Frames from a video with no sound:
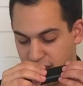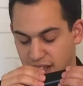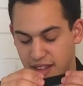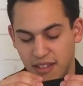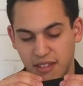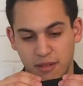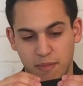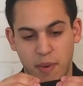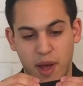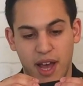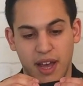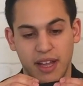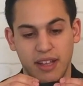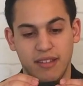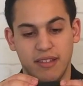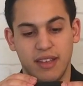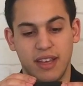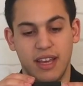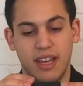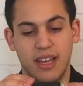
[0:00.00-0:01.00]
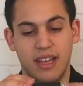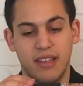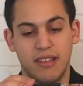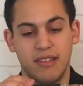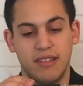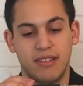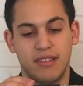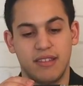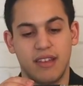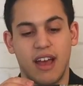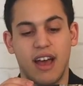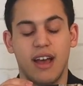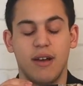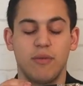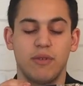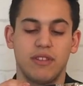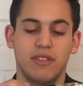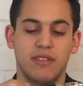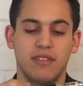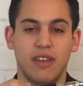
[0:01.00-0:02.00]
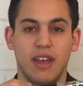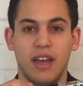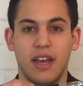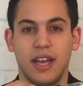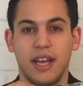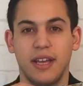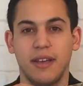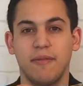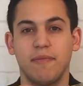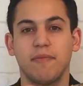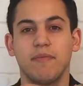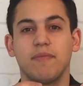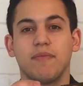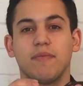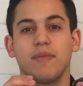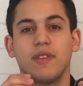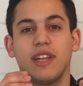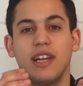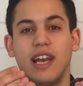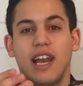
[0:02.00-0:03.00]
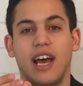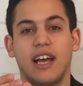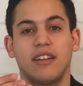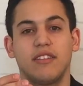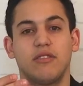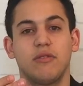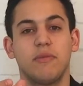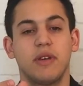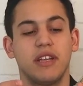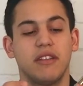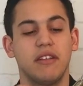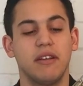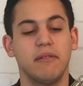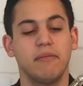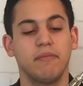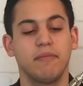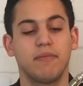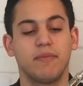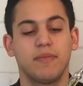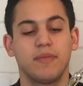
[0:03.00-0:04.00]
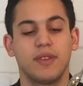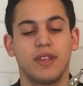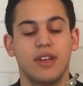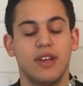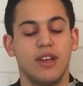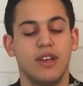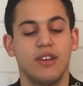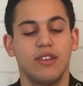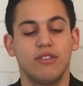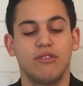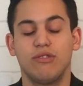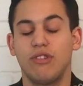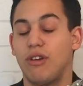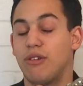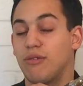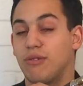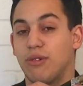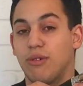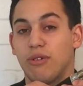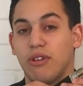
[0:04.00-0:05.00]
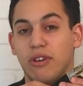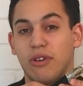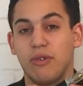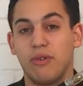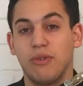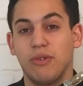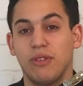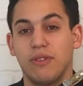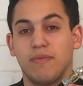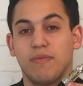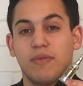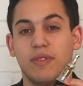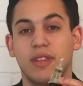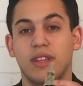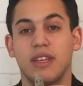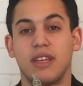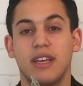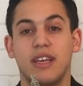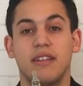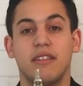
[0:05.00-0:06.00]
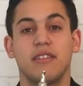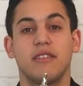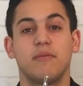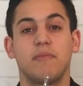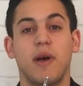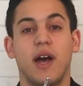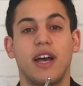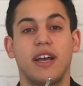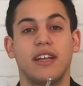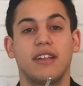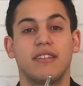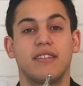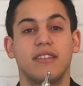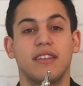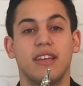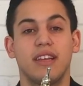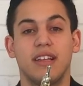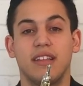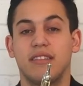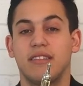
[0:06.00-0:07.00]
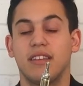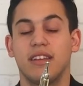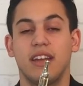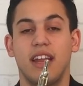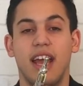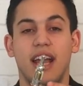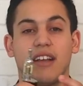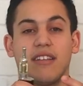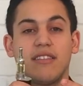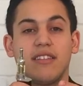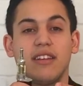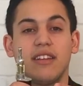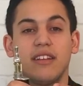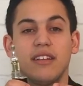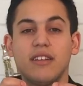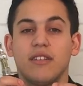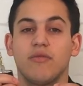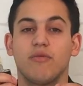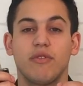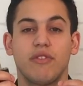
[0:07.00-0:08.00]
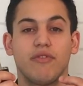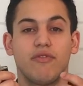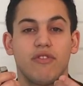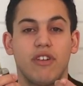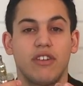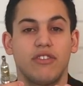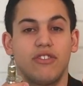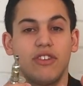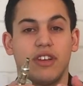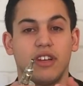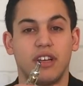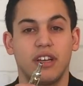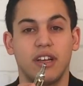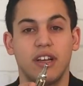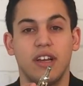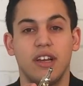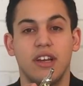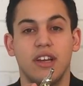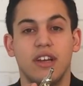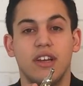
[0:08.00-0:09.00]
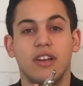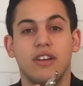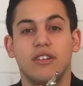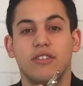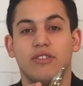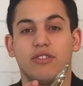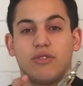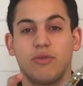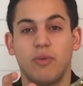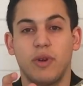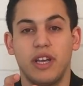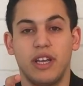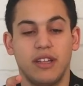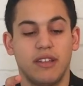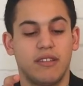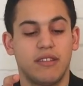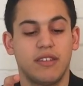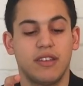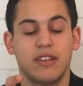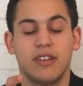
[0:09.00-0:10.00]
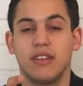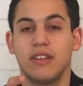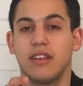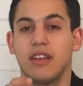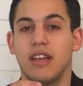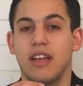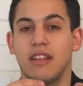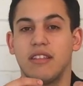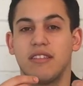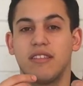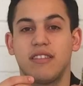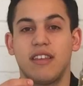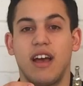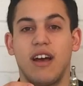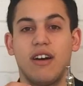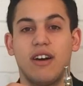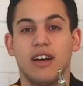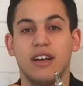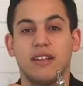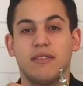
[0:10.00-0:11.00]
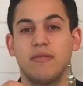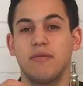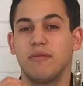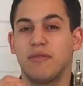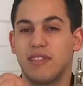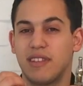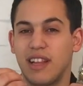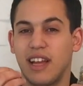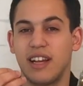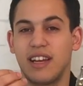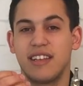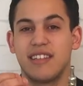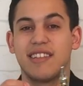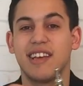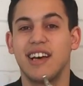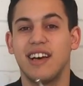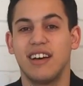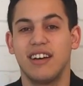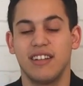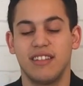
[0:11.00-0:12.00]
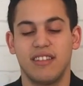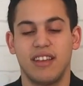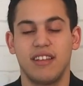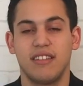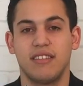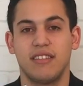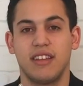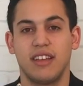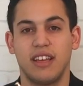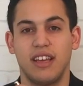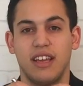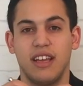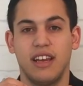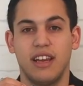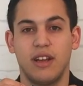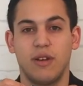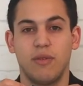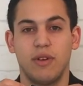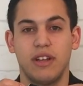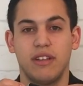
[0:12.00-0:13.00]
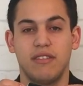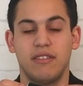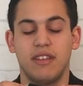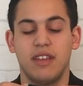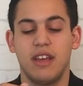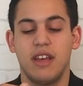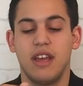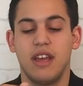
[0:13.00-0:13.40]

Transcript: HEDON'S Bite is, I would say, light to medium. So all in all, HEDON'S Bite. It's an excellent, refreshing, sweet and sour, slightly tart tasting e-liquid.